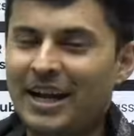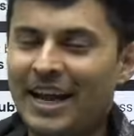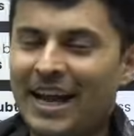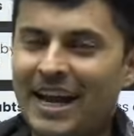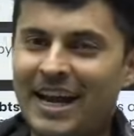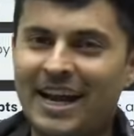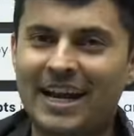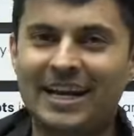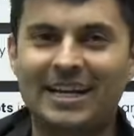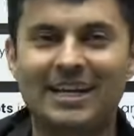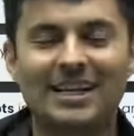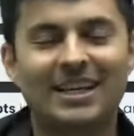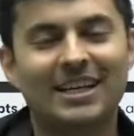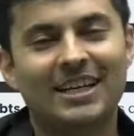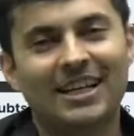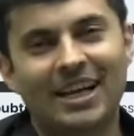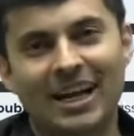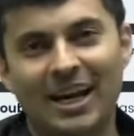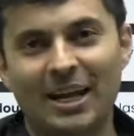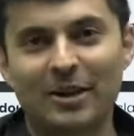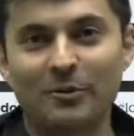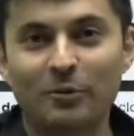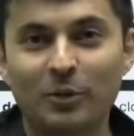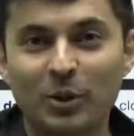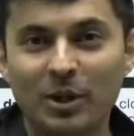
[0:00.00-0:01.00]
and
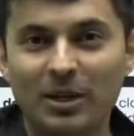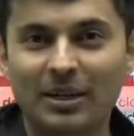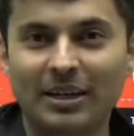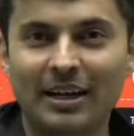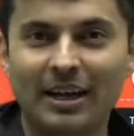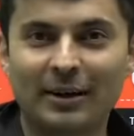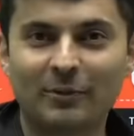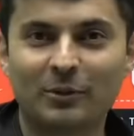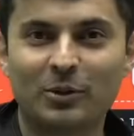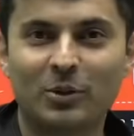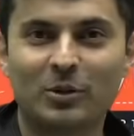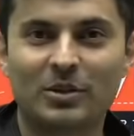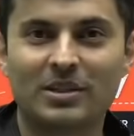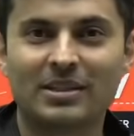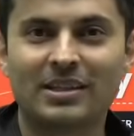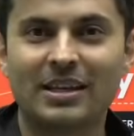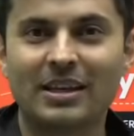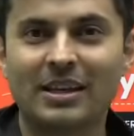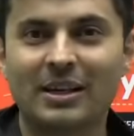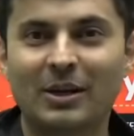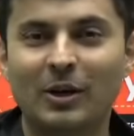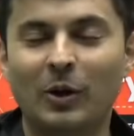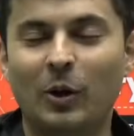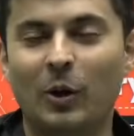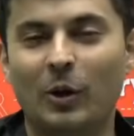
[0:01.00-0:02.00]
I would love to
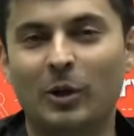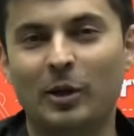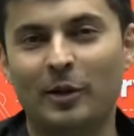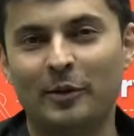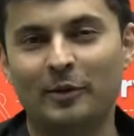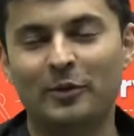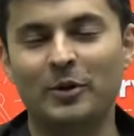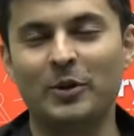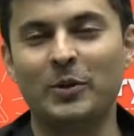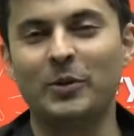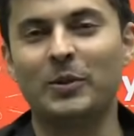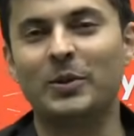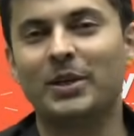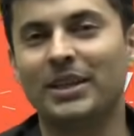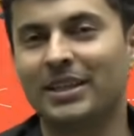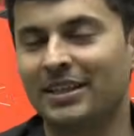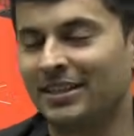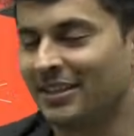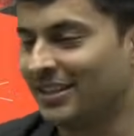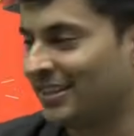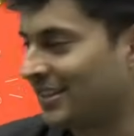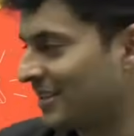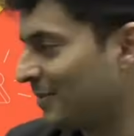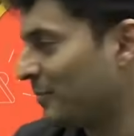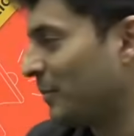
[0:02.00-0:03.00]
see all of you in
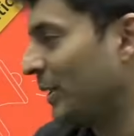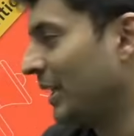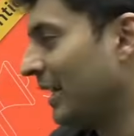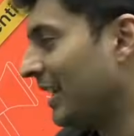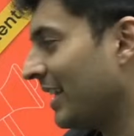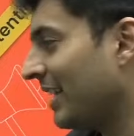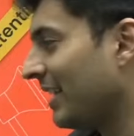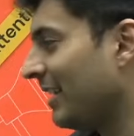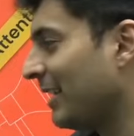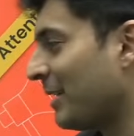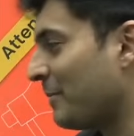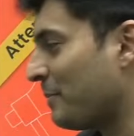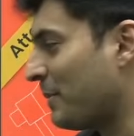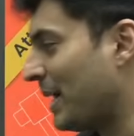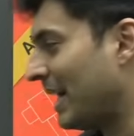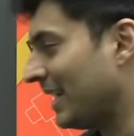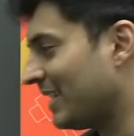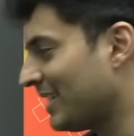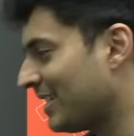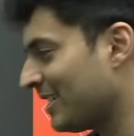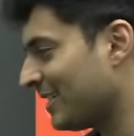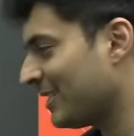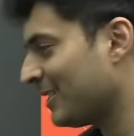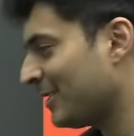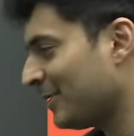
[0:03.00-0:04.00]
this particular
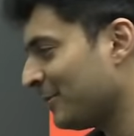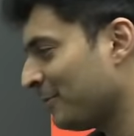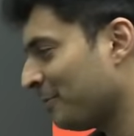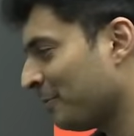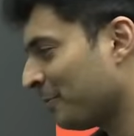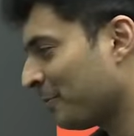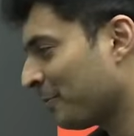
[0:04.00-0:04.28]
batch.